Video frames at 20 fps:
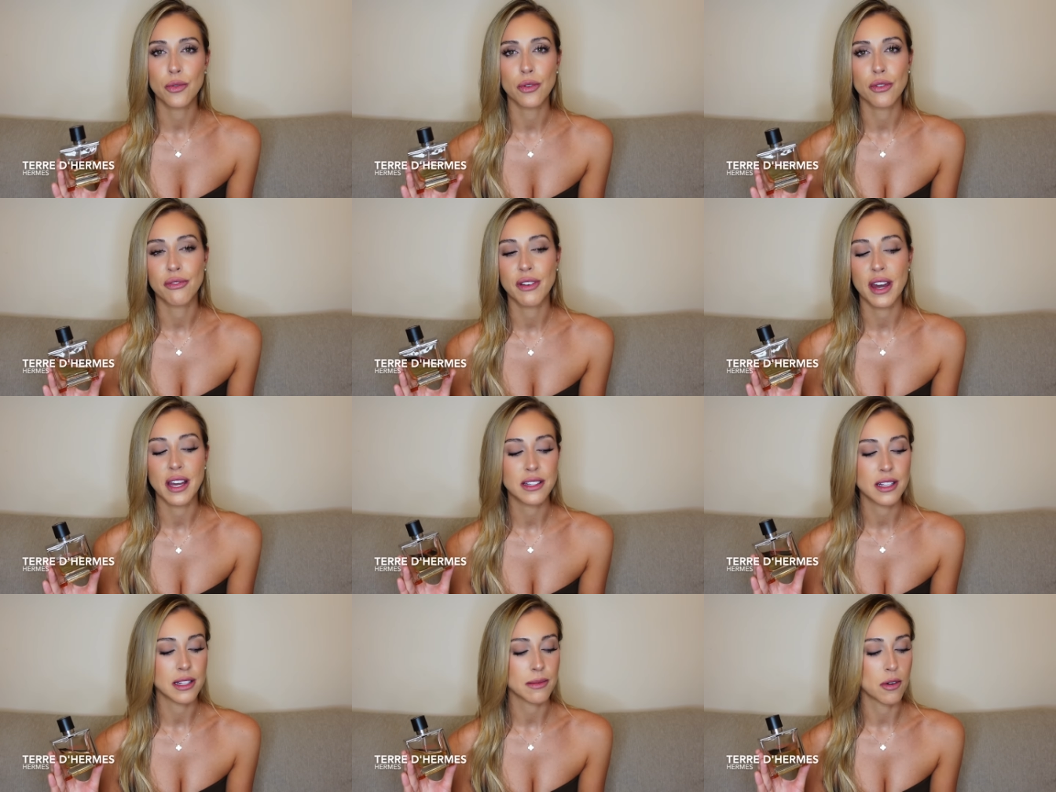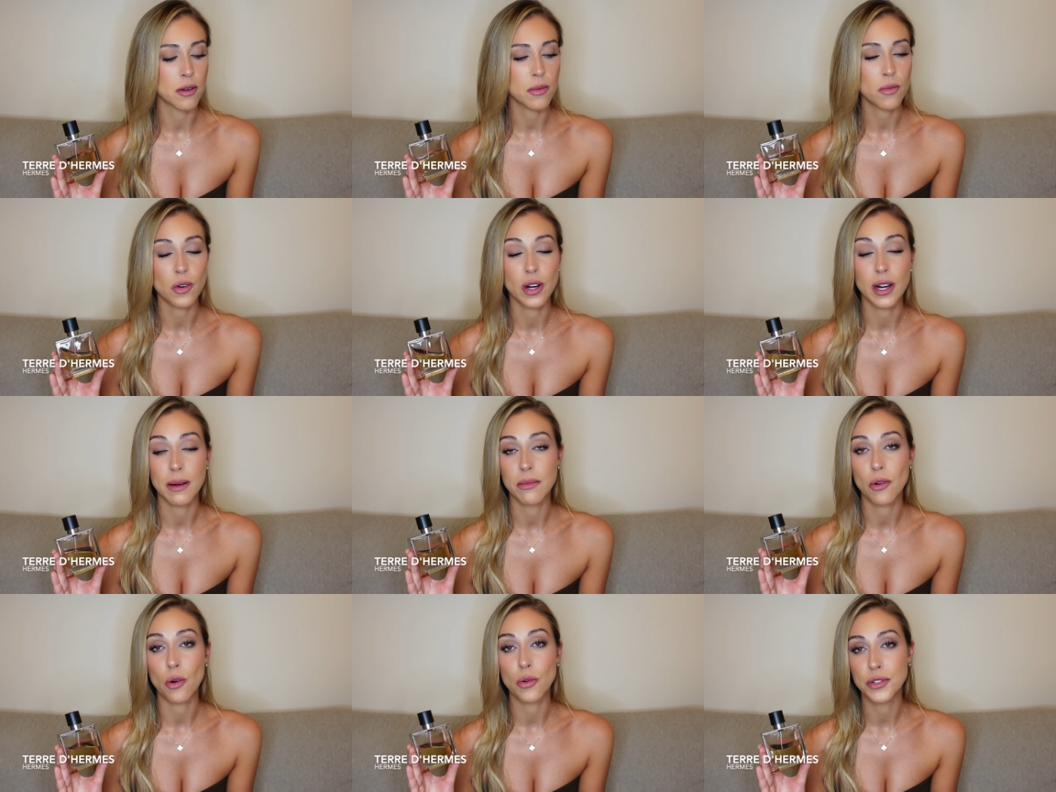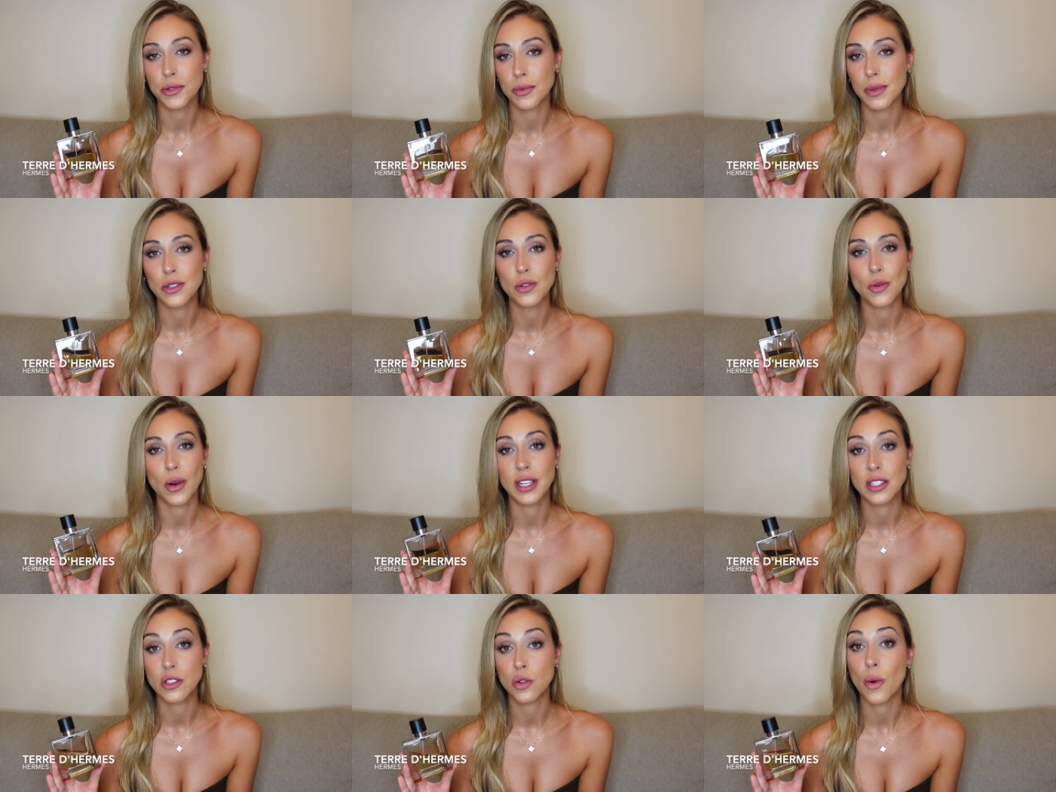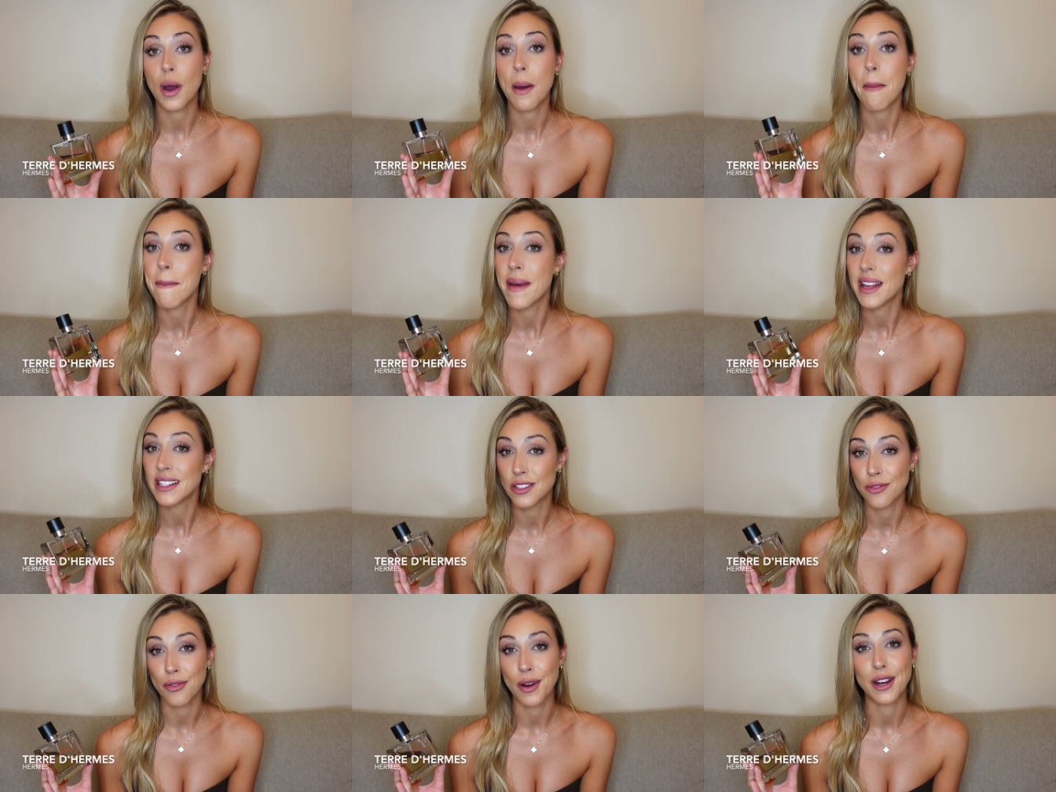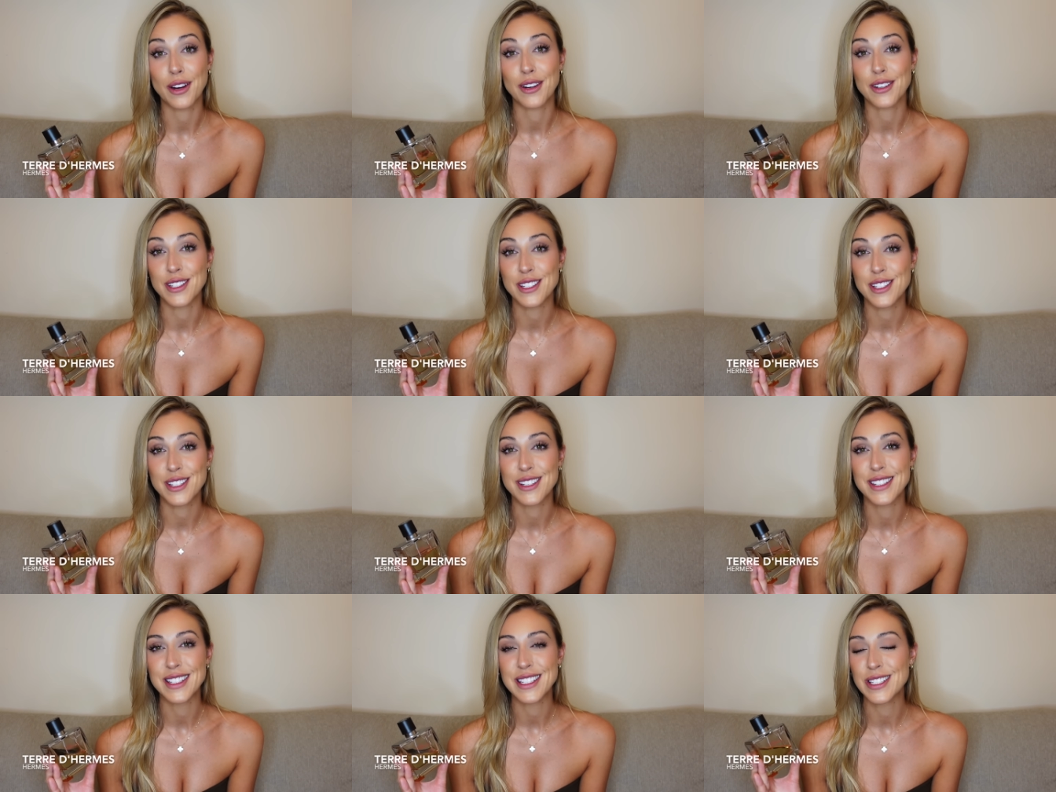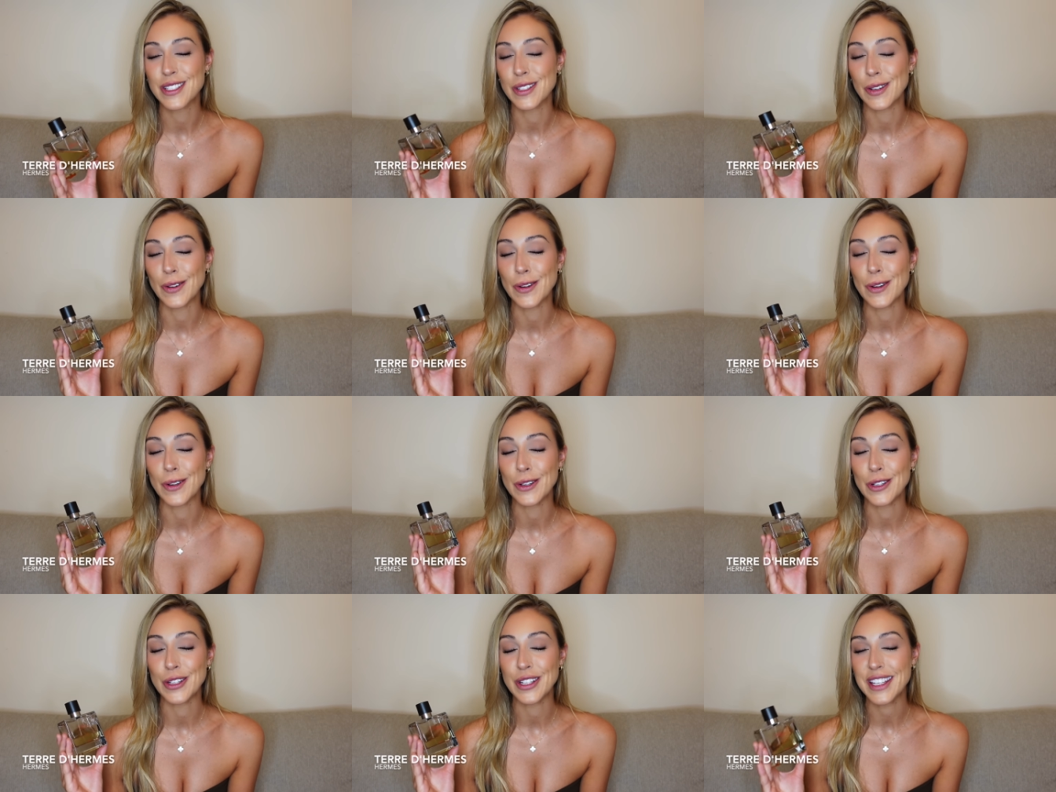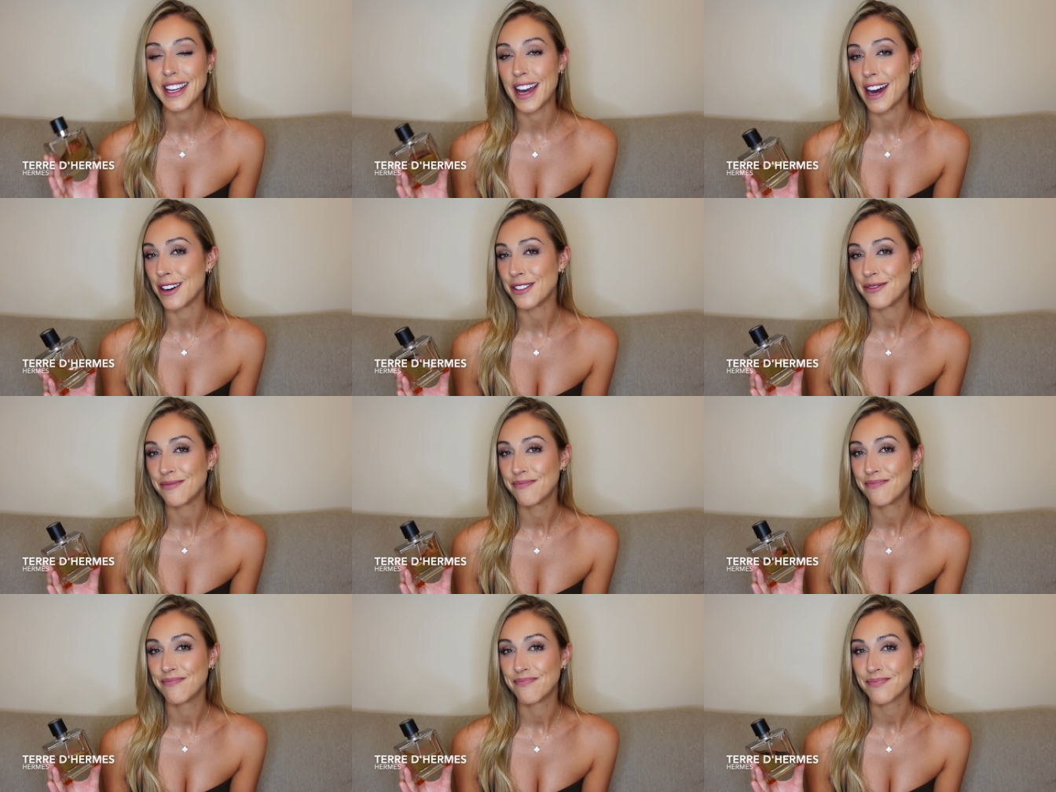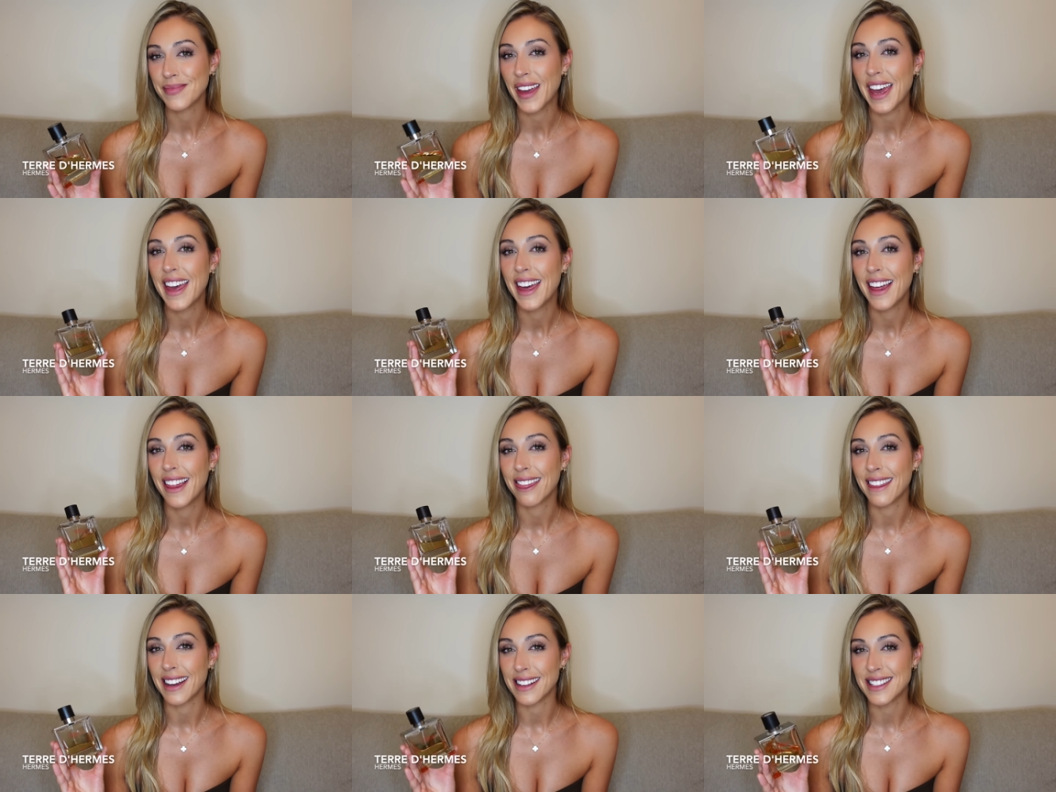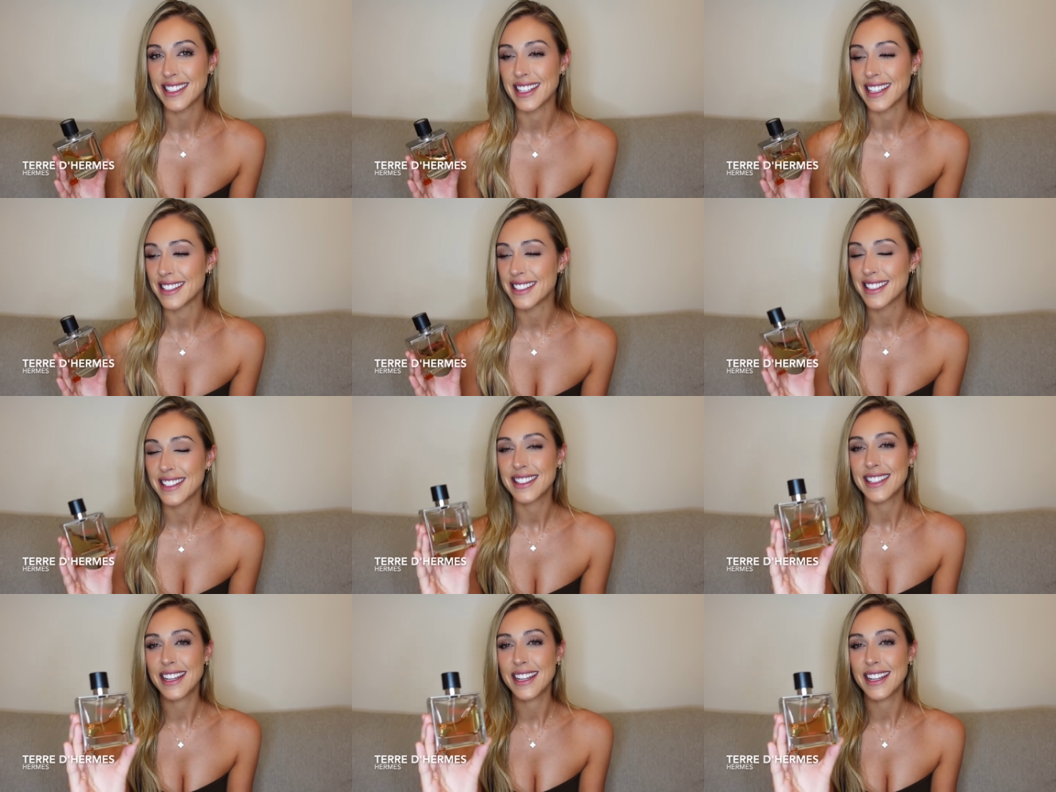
through a phase at the moment where I'm also enjoying to wear men's fragrances. So yeah, that's it.